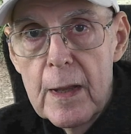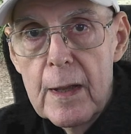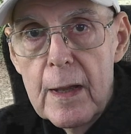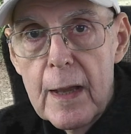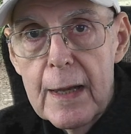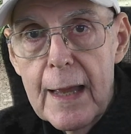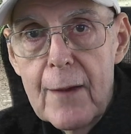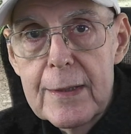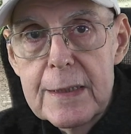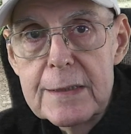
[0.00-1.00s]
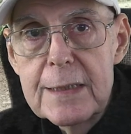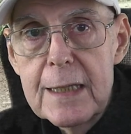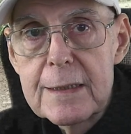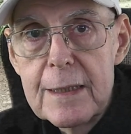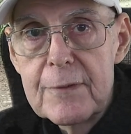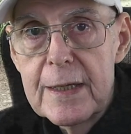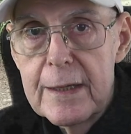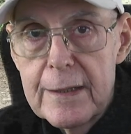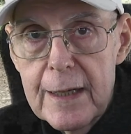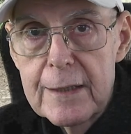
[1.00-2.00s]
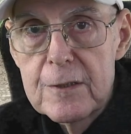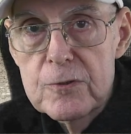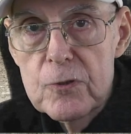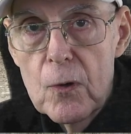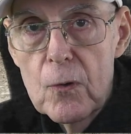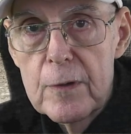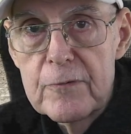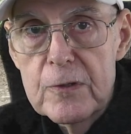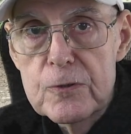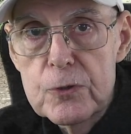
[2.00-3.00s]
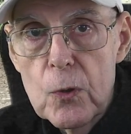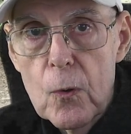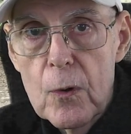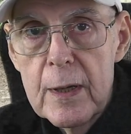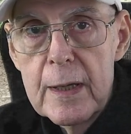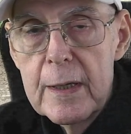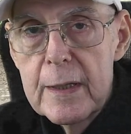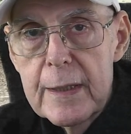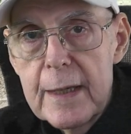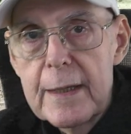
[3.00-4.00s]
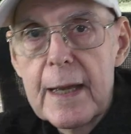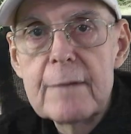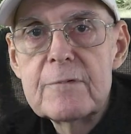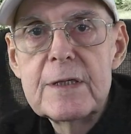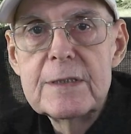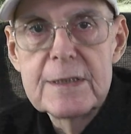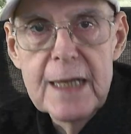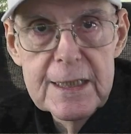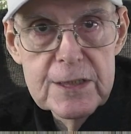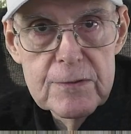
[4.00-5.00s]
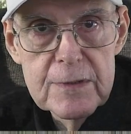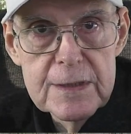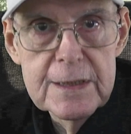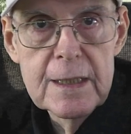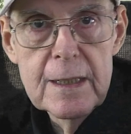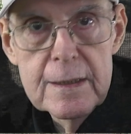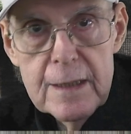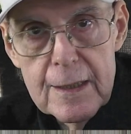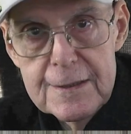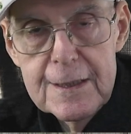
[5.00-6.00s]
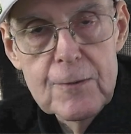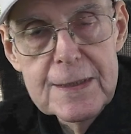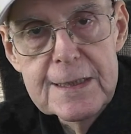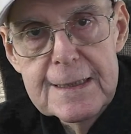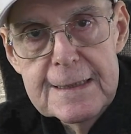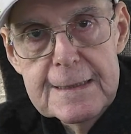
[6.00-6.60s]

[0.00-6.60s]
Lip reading: allowing this activity to take control of your store can have disastrous consequences.